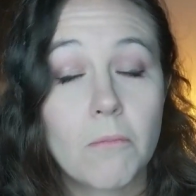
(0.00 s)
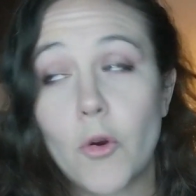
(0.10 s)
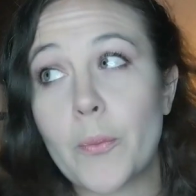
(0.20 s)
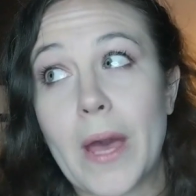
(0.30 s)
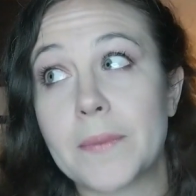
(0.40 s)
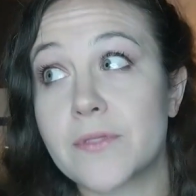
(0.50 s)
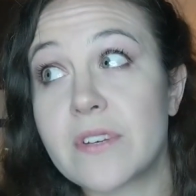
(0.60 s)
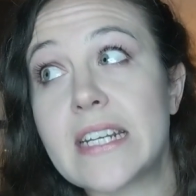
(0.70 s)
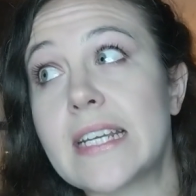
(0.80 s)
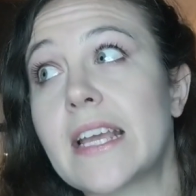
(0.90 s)
or perhaps
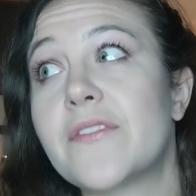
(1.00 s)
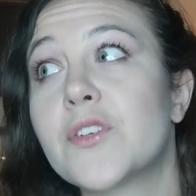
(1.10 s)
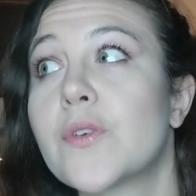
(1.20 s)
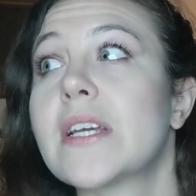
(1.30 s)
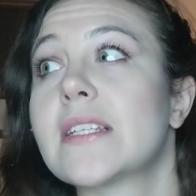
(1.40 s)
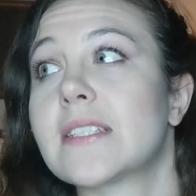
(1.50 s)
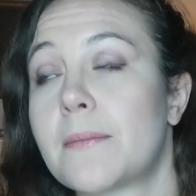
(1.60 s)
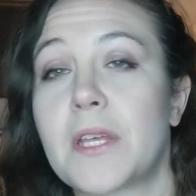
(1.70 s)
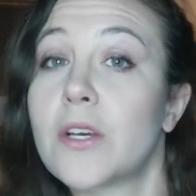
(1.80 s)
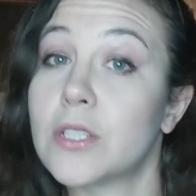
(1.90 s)
reading, if you're doing
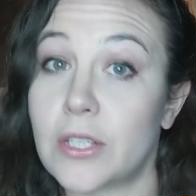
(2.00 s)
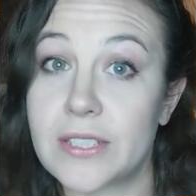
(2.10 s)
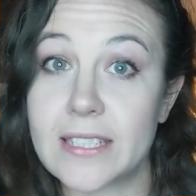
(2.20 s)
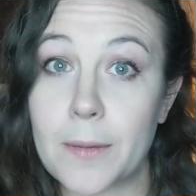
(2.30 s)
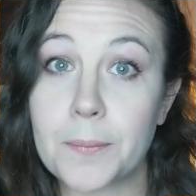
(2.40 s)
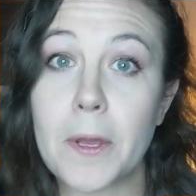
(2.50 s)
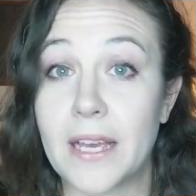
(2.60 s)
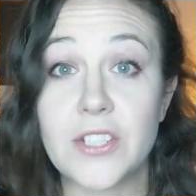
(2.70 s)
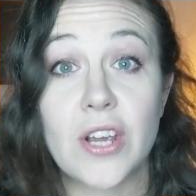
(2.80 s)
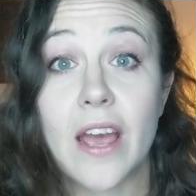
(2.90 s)
something close up,
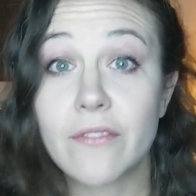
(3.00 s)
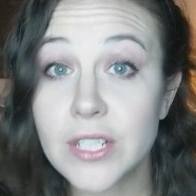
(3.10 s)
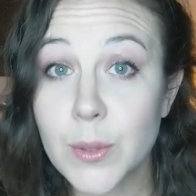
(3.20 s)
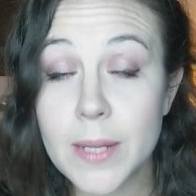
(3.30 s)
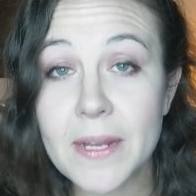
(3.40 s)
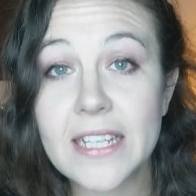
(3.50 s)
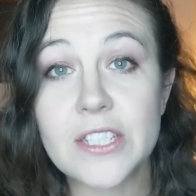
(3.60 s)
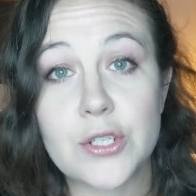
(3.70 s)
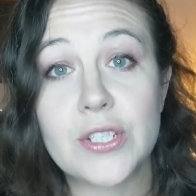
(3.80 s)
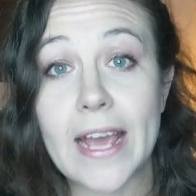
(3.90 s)
make sure every 20
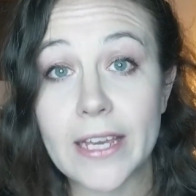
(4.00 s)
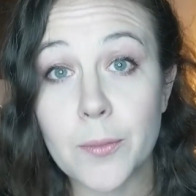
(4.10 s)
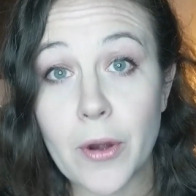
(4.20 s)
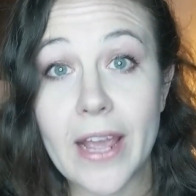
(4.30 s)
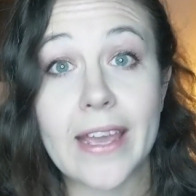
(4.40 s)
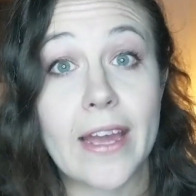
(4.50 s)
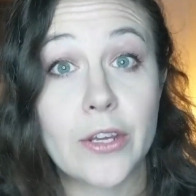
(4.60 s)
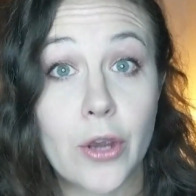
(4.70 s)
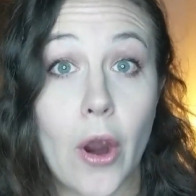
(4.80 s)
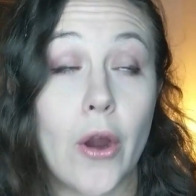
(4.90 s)
minutes you take a break
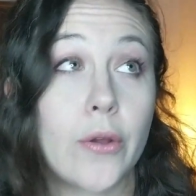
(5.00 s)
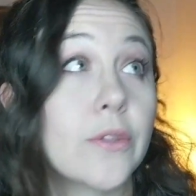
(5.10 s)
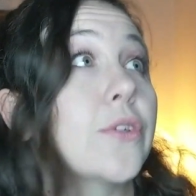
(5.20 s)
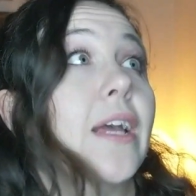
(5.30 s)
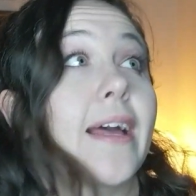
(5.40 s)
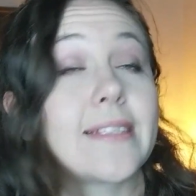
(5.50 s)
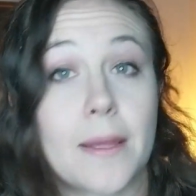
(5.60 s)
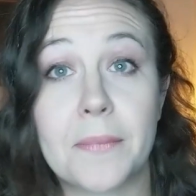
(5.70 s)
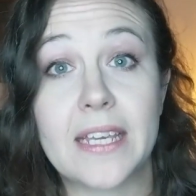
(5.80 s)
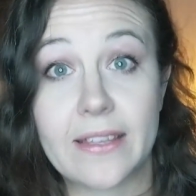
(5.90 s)
and go look at
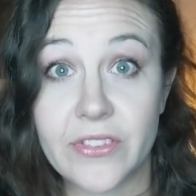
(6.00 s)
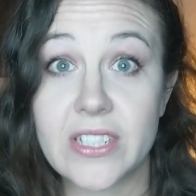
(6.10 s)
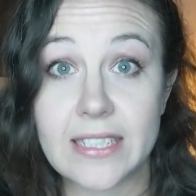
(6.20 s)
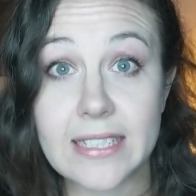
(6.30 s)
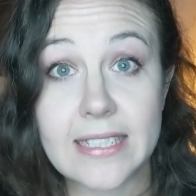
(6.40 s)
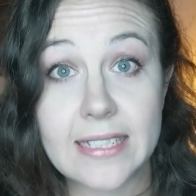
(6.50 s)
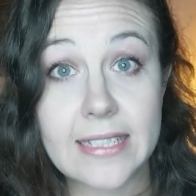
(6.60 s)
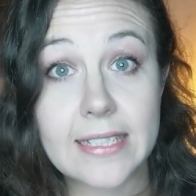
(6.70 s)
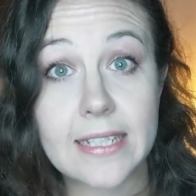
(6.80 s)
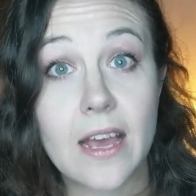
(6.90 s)
something in the
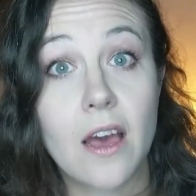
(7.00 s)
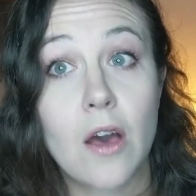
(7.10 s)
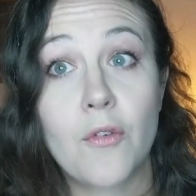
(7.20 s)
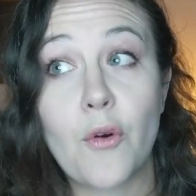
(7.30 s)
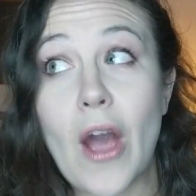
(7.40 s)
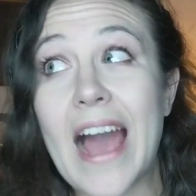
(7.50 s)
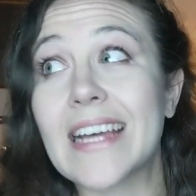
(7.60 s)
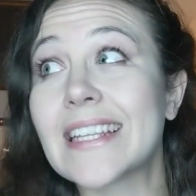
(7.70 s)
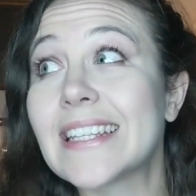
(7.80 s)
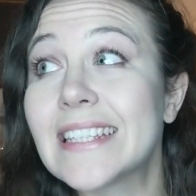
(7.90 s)
distance for
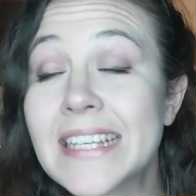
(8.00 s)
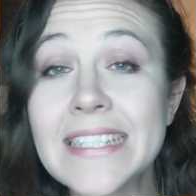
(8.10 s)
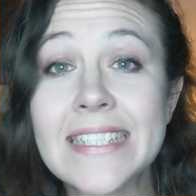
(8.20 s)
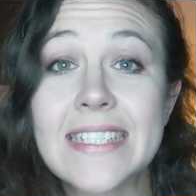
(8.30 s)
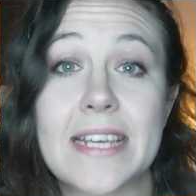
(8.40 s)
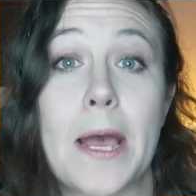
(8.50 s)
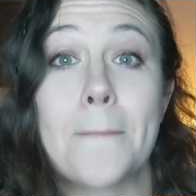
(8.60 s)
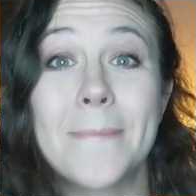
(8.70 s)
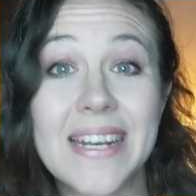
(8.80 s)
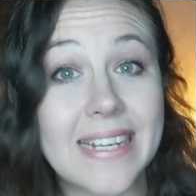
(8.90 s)
at least
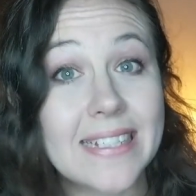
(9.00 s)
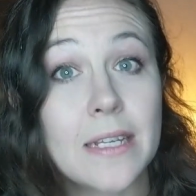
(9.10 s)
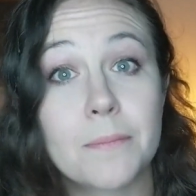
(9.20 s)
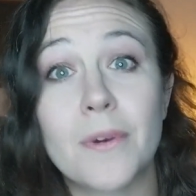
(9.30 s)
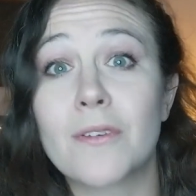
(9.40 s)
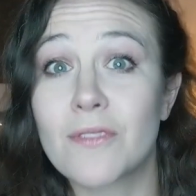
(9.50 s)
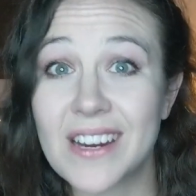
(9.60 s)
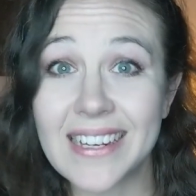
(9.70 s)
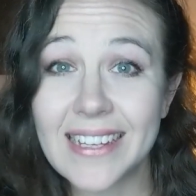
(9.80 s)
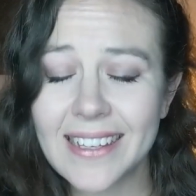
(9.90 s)
a minute. But
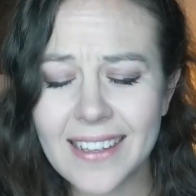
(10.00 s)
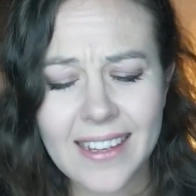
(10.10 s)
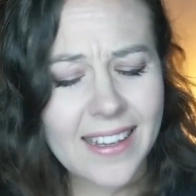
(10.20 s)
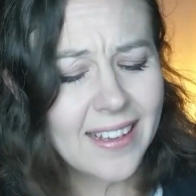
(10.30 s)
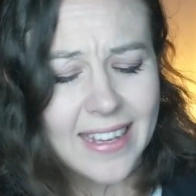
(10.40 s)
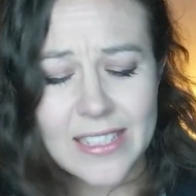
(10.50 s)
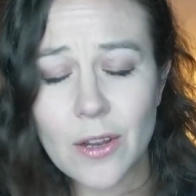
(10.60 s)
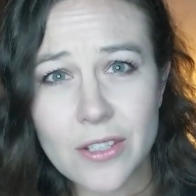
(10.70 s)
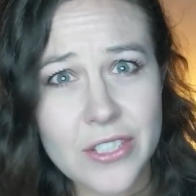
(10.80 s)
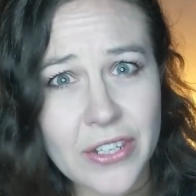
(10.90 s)
really, as
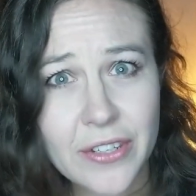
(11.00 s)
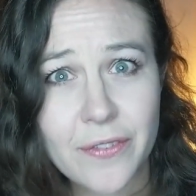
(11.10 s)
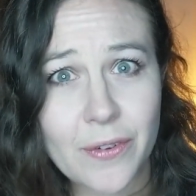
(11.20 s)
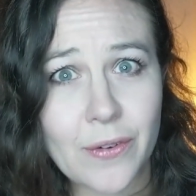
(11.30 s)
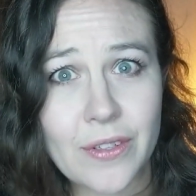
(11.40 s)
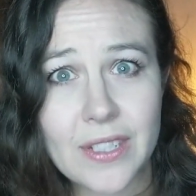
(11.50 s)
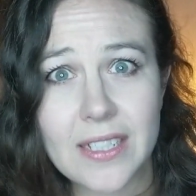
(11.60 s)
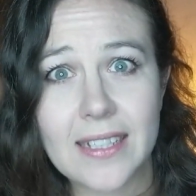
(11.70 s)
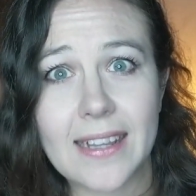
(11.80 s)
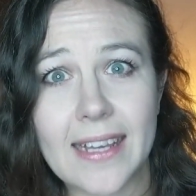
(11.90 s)
long as you can
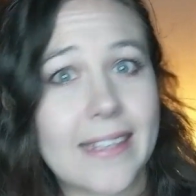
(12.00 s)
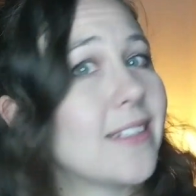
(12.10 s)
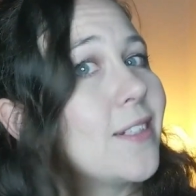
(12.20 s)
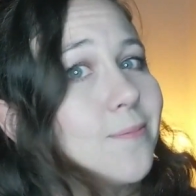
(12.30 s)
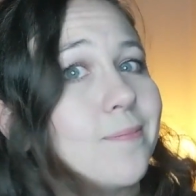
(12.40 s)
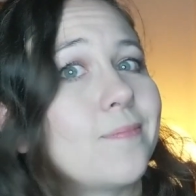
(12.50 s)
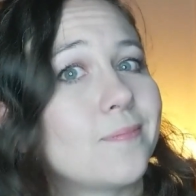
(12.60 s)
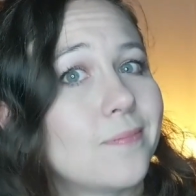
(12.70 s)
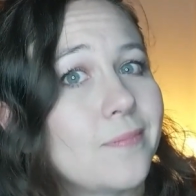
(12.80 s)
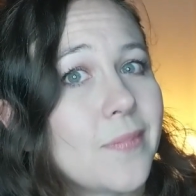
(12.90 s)
afford, like,
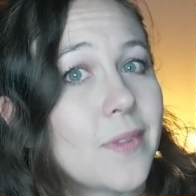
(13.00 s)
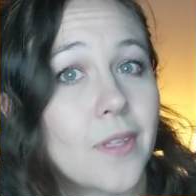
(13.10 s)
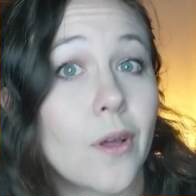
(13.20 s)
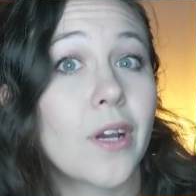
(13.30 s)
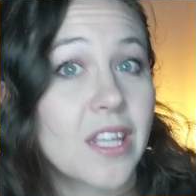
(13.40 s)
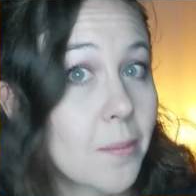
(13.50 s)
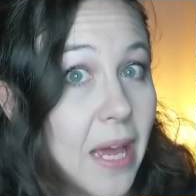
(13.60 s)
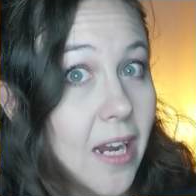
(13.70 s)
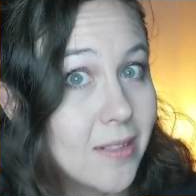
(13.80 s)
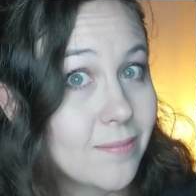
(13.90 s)
the longer the
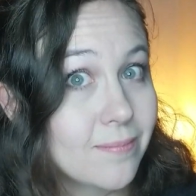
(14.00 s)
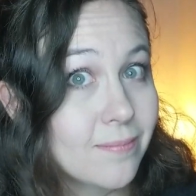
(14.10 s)
better.